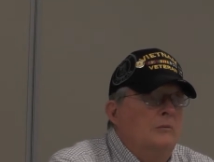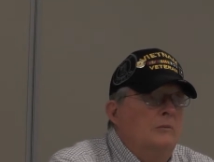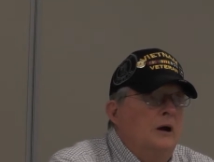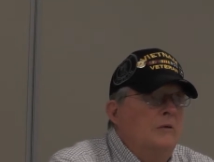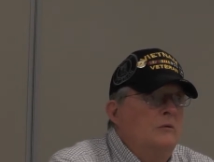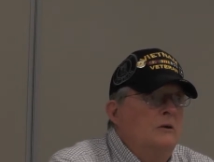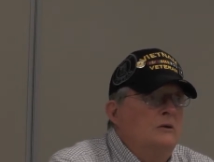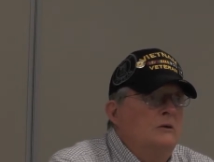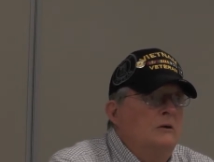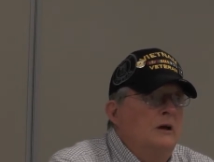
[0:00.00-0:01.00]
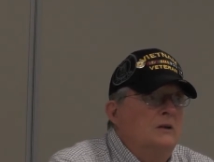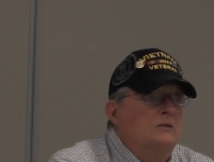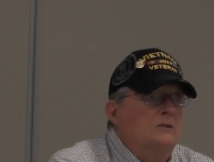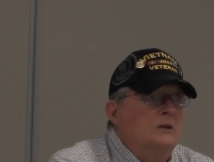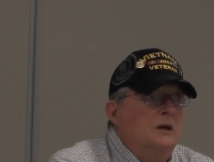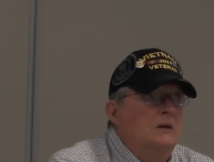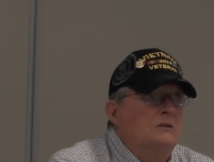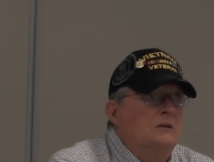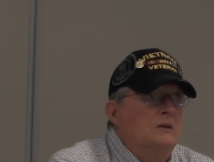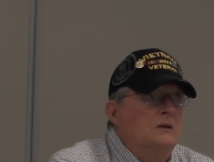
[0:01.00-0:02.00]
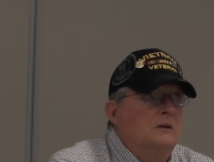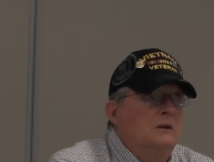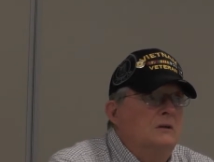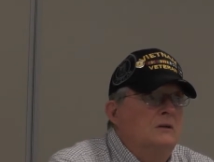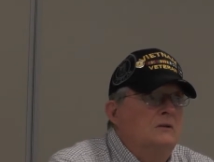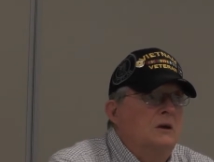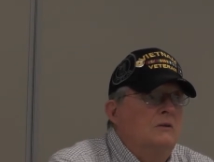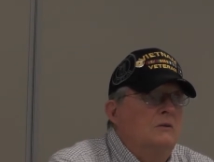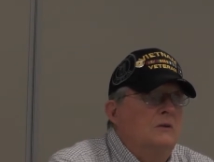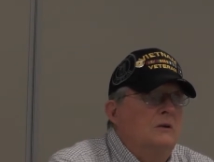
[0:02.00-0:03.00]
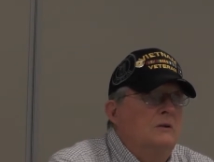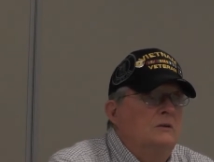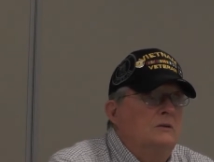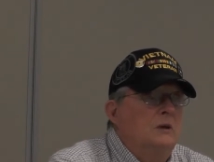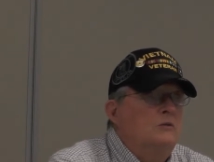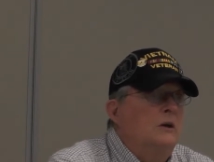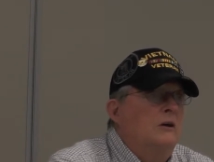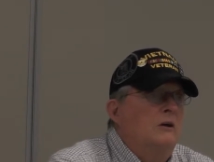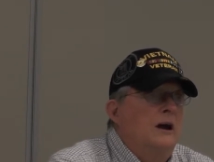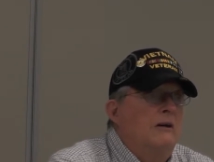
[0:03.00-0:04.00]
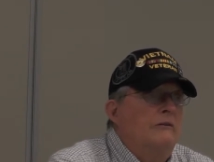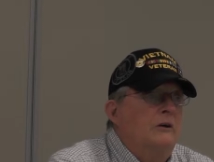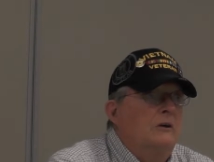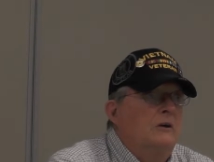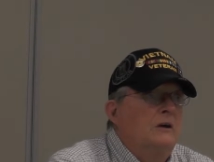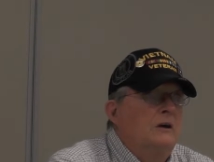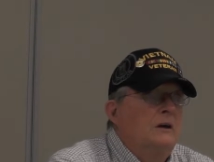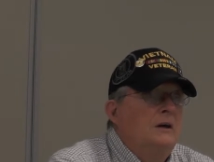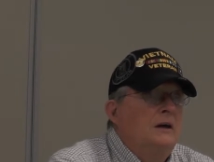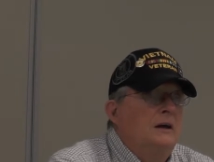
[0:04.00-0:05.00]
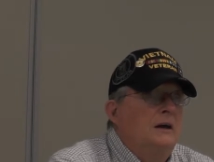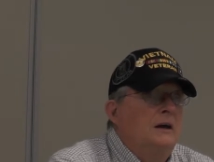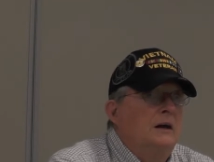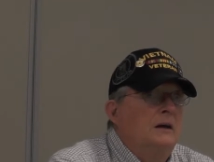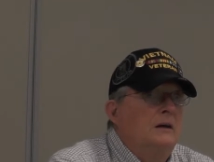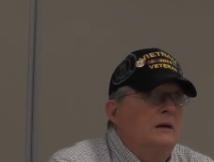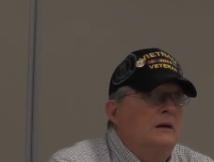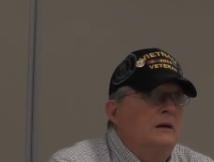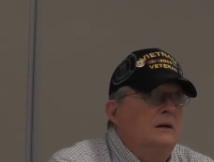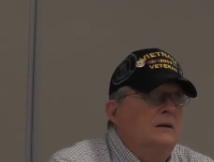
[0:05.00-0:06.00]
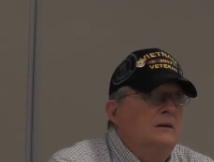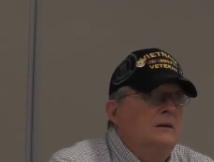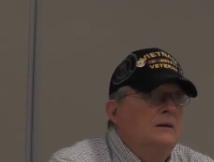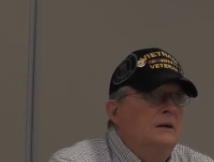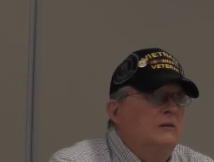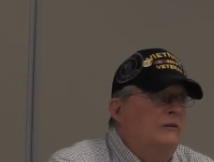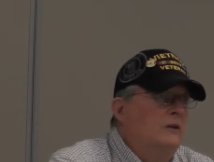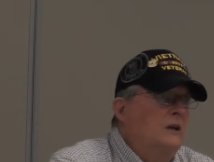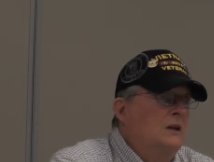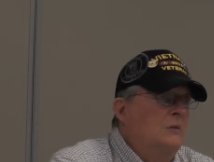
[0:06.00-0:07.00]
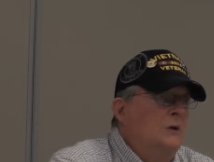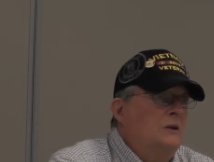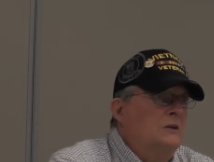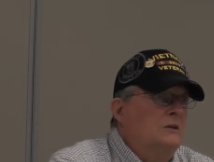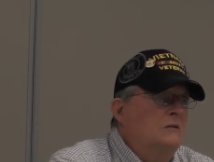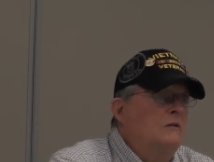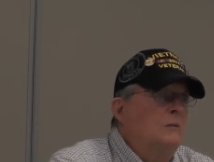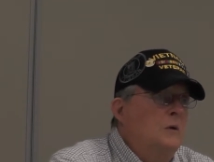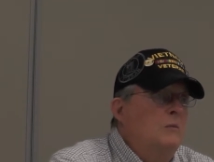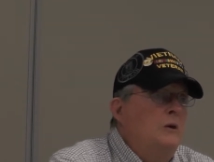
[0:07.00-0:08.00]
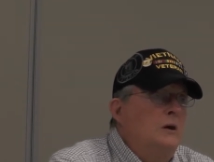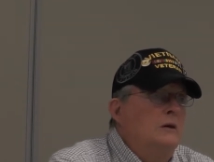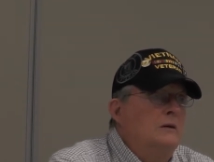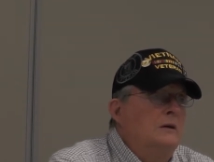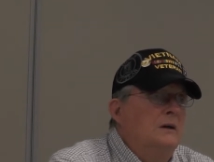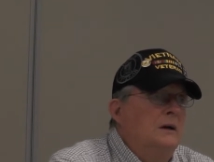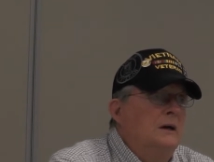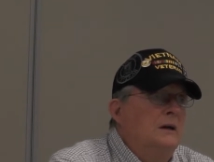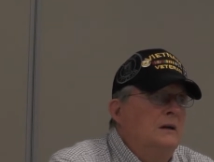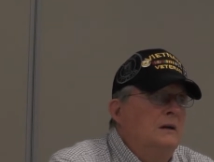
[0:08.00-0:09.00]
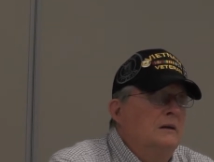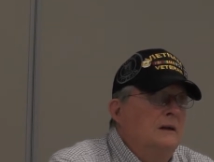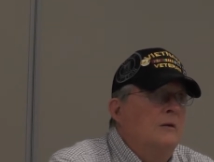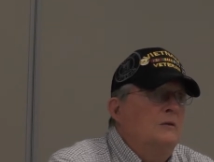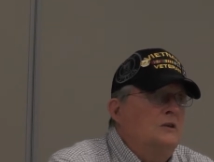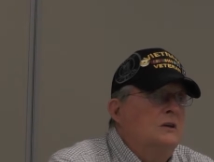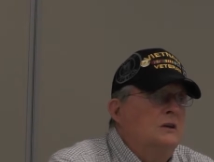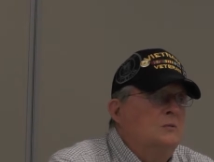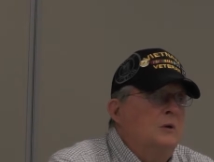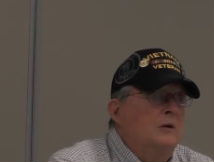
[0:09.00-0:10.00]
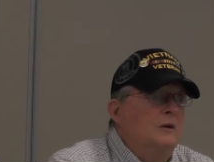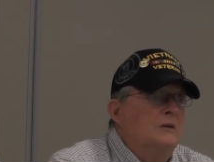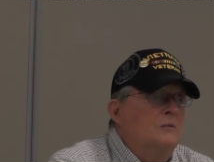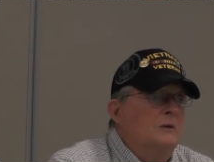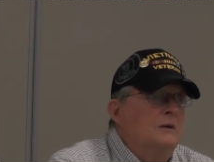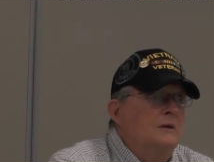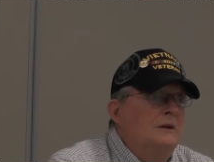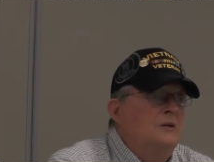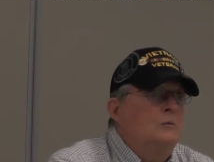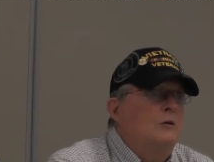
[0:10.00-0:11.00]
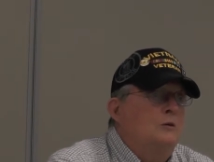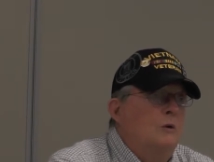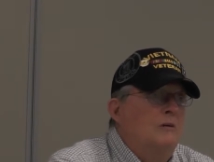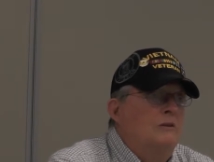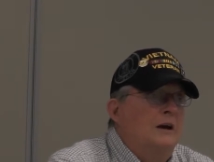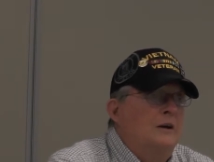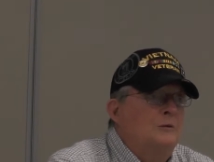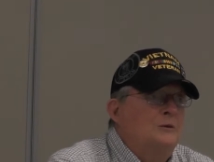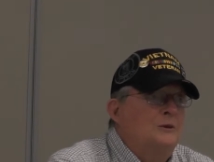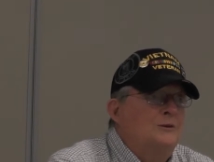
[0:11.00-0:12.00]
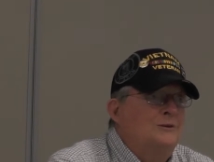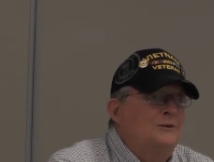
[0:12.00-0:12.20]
prime minister and heads of states in the southern region, sub-Saharan Africa, and for the independence of Namibia. And that was an experience. He spoke 12 languages.